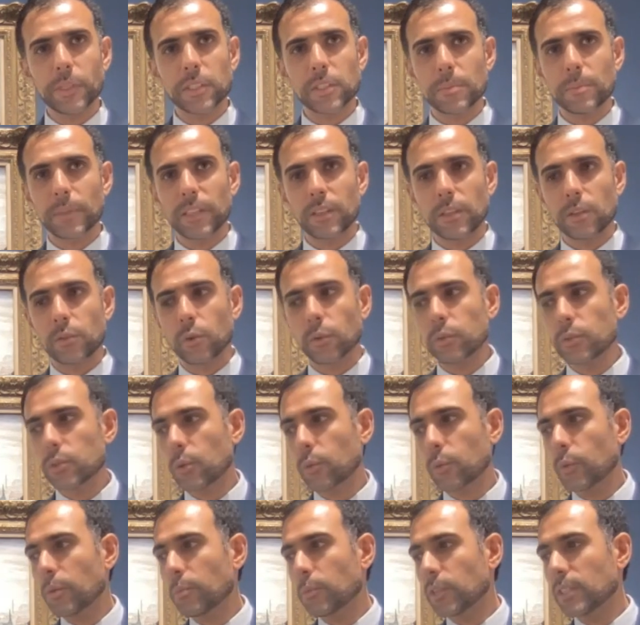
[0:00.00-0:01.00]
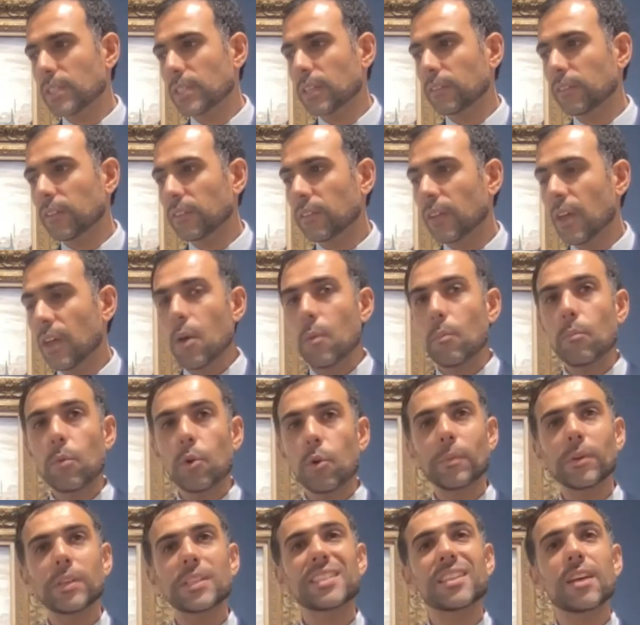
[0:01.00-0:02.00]
but it also represented
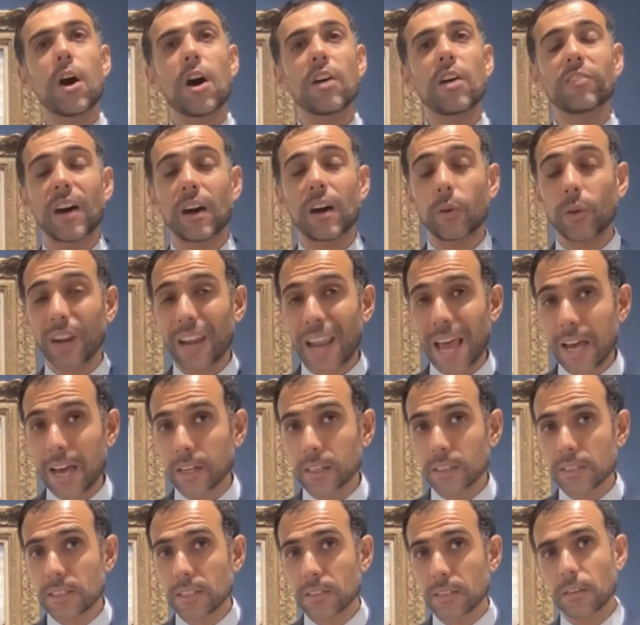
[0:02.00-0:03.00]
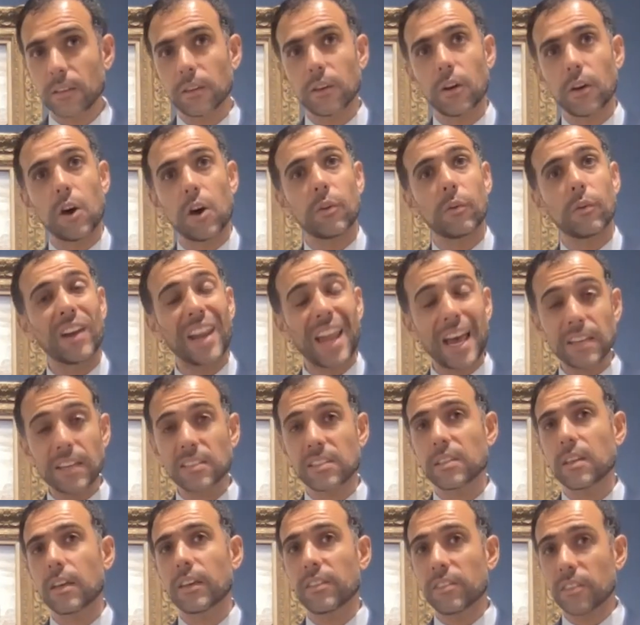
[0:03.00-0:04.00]
moments of our lives
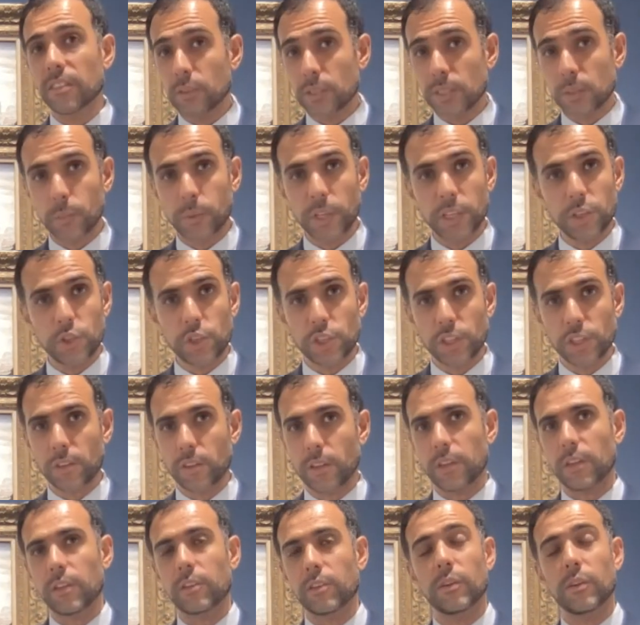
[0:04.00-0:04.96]
in this region,